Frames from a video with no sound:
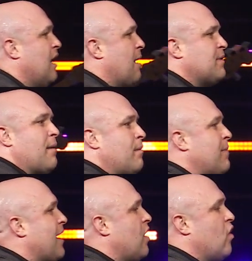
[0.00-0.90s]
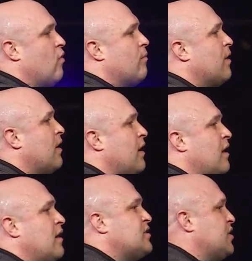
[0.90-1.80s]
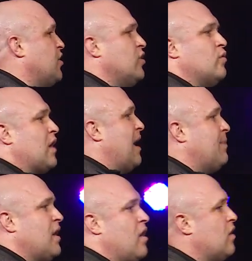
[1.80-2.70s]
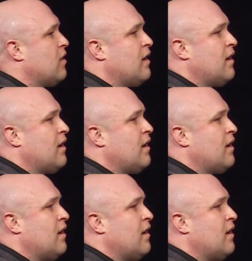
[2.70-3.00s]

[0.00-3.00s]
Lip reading: I'm coming back home to you where I belong.